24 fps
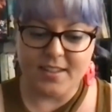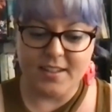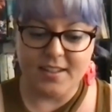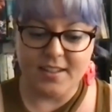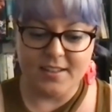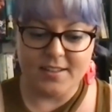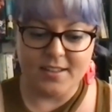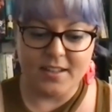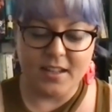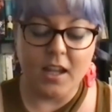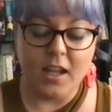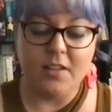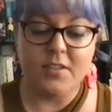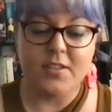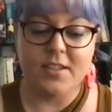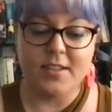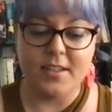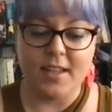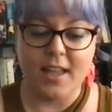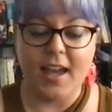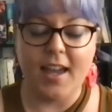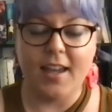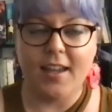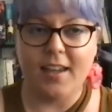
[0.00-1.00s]
It's
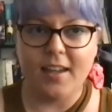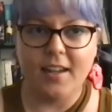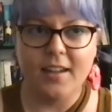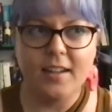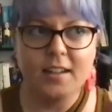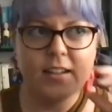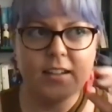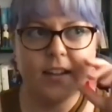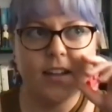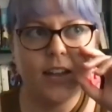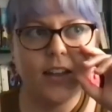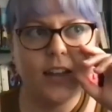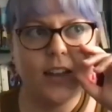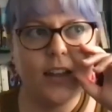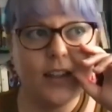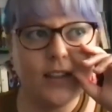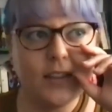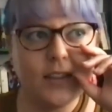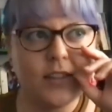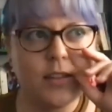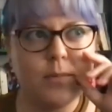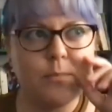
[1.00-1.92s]
like, it's